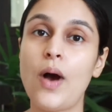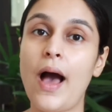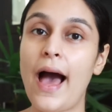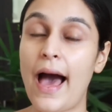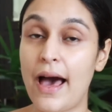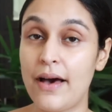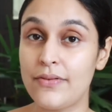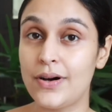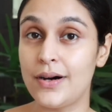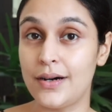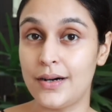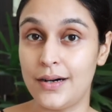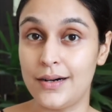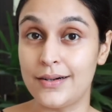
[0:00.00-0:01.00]
You have
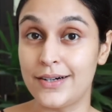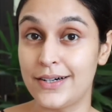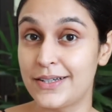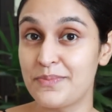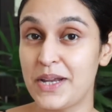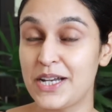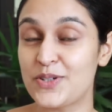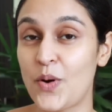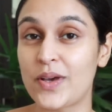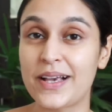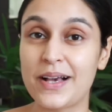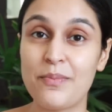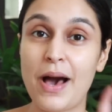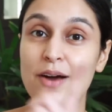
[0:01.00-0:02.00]
heard me
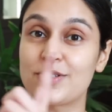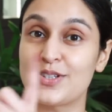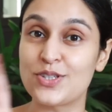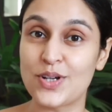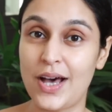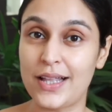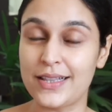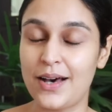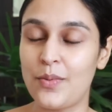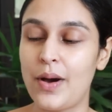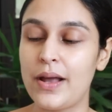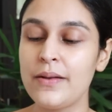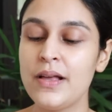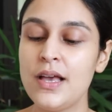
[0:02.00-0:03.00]
talking about the Sugandha
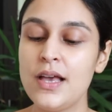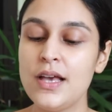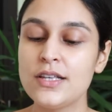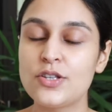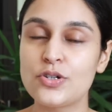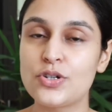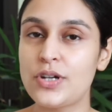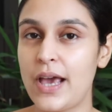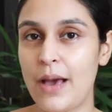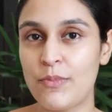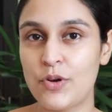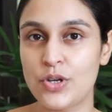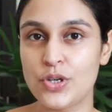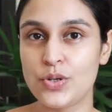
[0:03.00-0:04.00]
one. So today
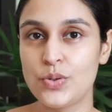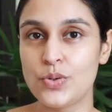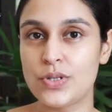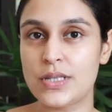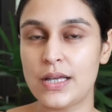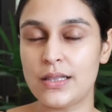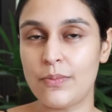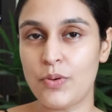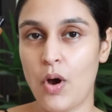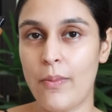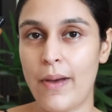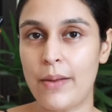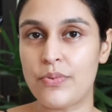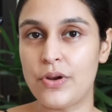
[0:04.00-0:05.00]
I'm going to use the
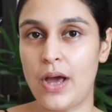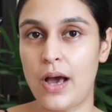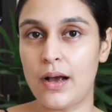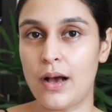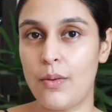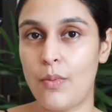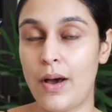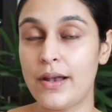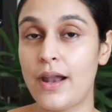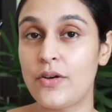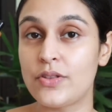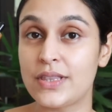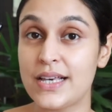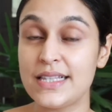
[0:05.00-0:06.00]
Pure by Priyanka one.
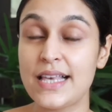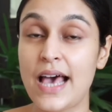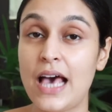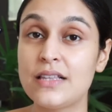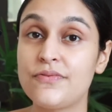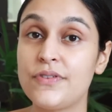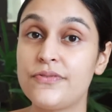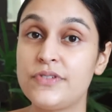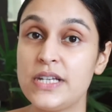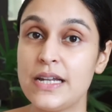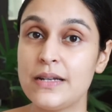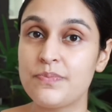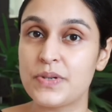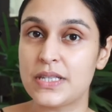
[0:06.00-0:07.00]
Now this has
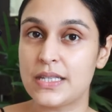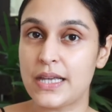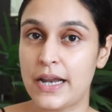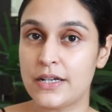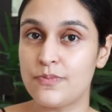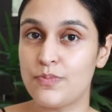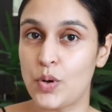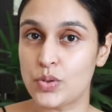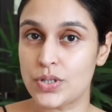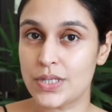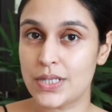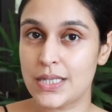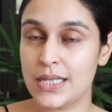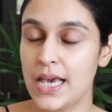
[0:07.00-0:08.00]
15%
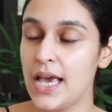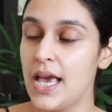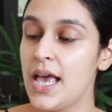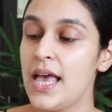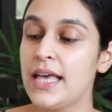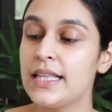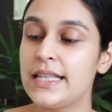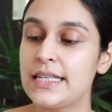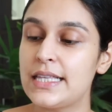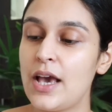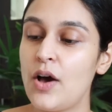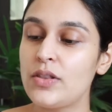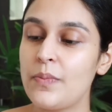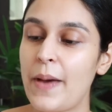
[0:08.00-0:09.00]
potency. They
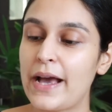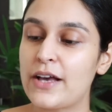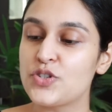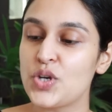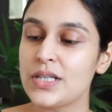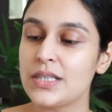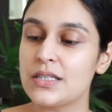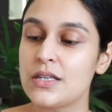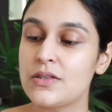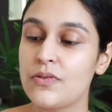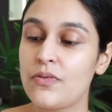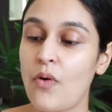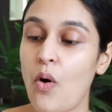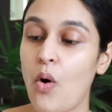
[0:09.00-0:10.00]
say on the packaging this is
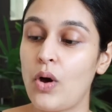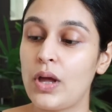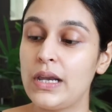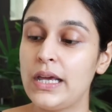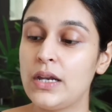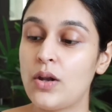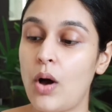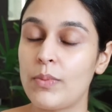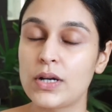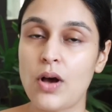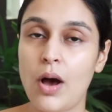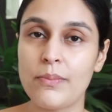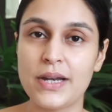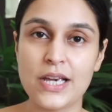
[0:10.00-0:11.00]
for oily normal
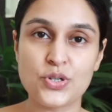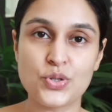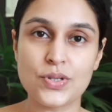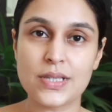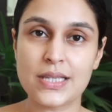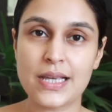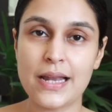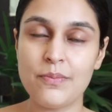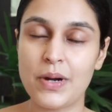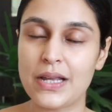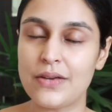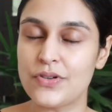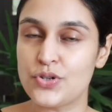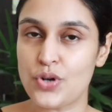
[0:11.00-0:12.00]
combination skin,
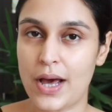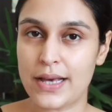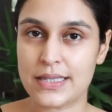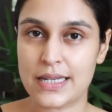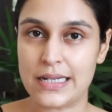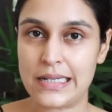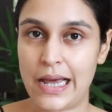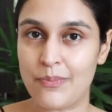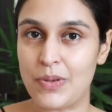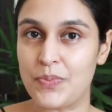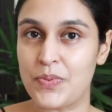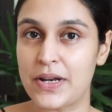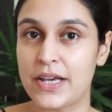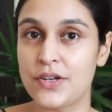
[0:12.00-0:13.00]
but even dry skin type
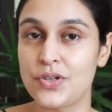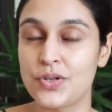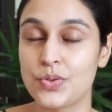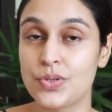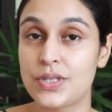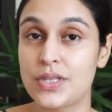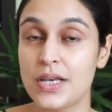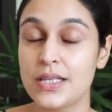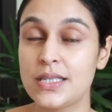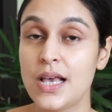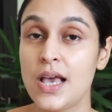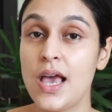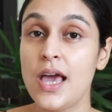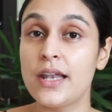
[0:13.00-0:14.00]
people can use this.
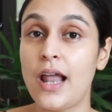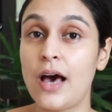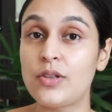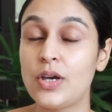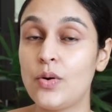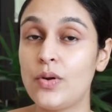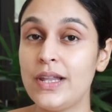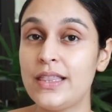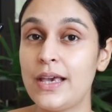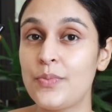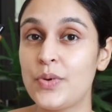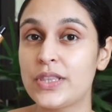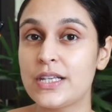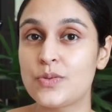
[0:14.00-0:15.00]
Now, the only
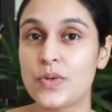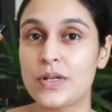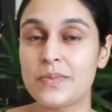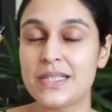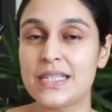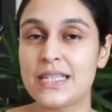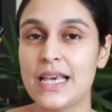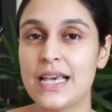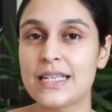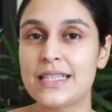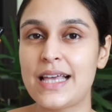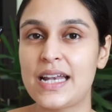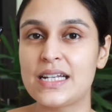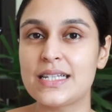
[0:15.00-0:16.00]
thing with this vitamin C
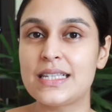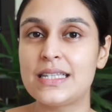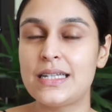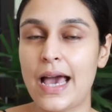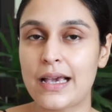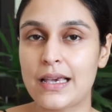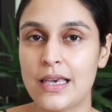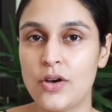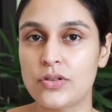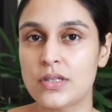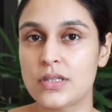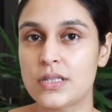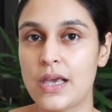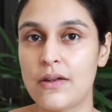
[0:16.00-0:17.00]
is that it is tacky on
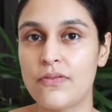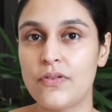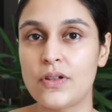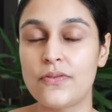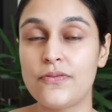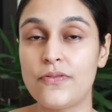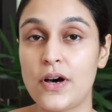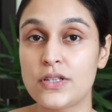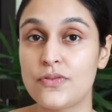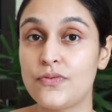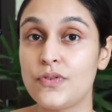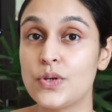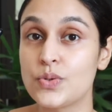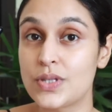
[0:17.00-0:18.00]
the skin for the
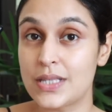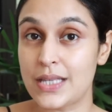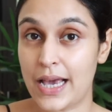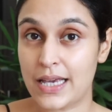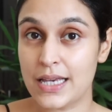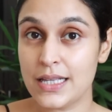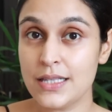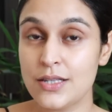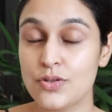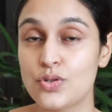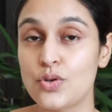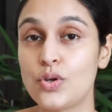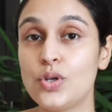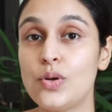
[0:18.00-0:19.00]
first few seconds.
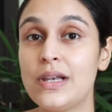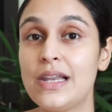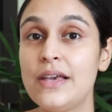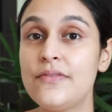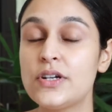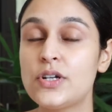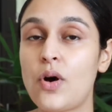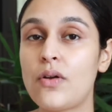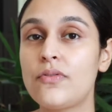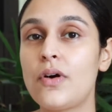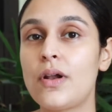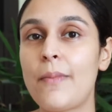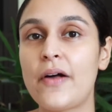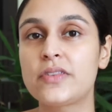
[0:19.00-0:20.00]
So you leave it on
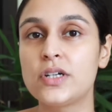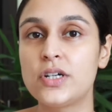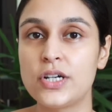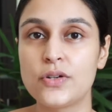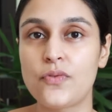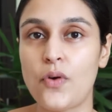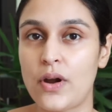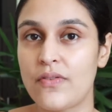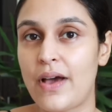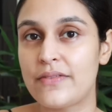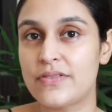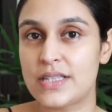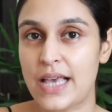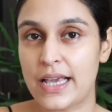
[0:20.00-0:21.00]
for about 30 to
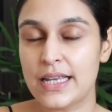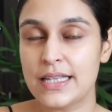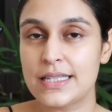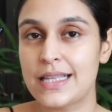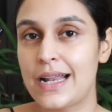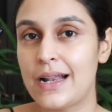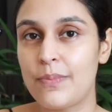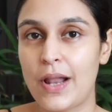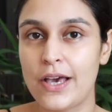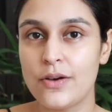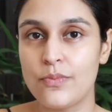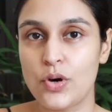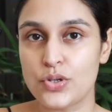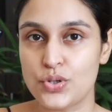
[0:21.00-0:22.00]
45 seconds, then apply
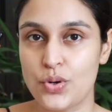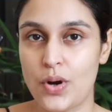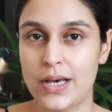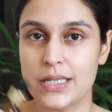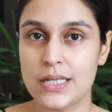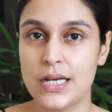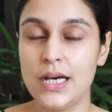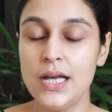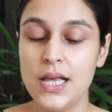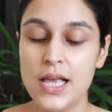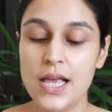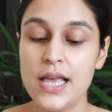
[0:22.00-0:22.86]
your moisturizer.